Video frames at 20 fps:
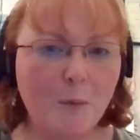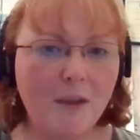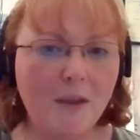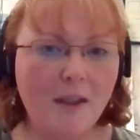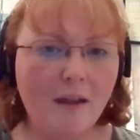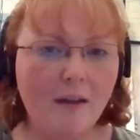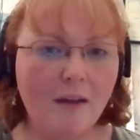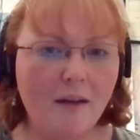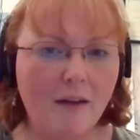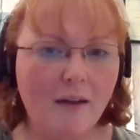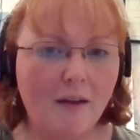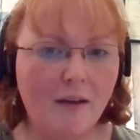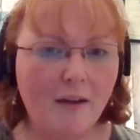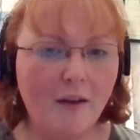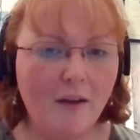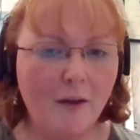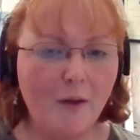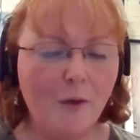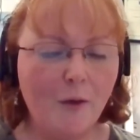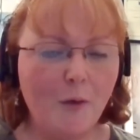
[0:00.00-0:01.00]
we
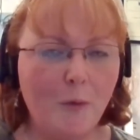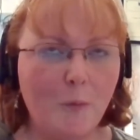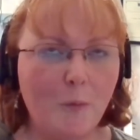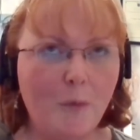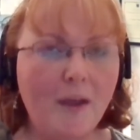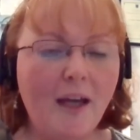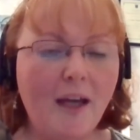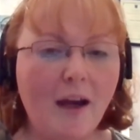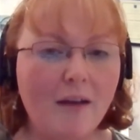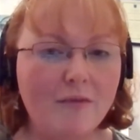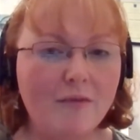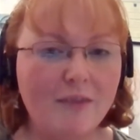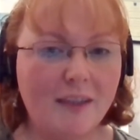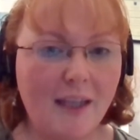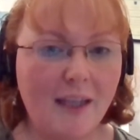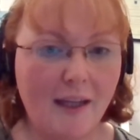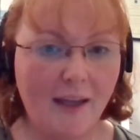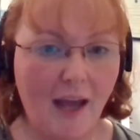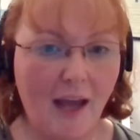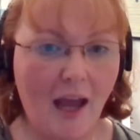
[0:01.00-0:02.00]
we have a
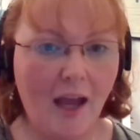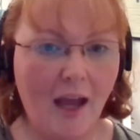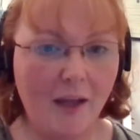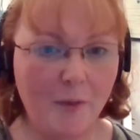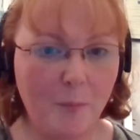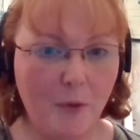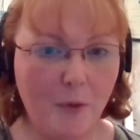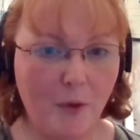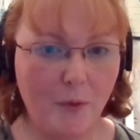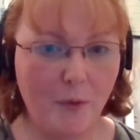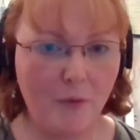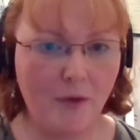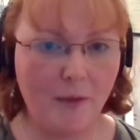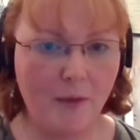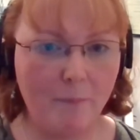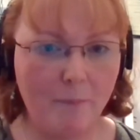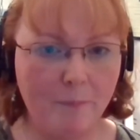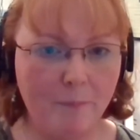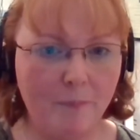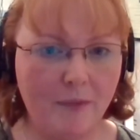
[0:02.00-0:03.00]
mm-hmm. think ahead
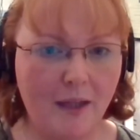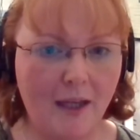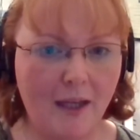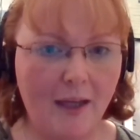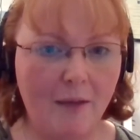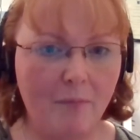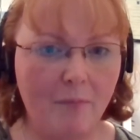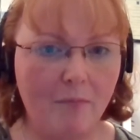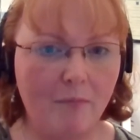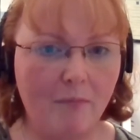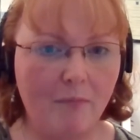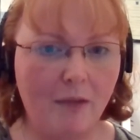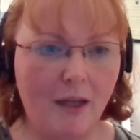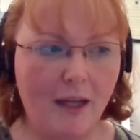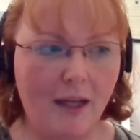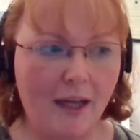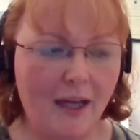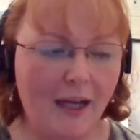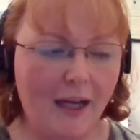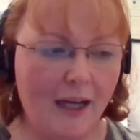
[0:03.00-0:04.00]
program um,
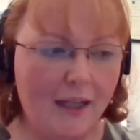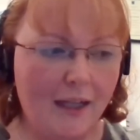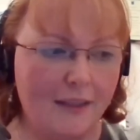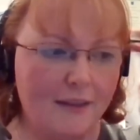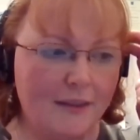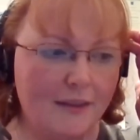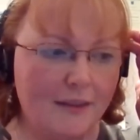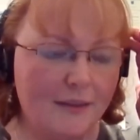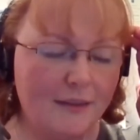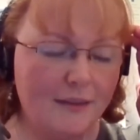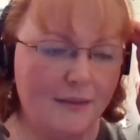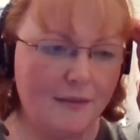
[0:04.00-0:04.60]
and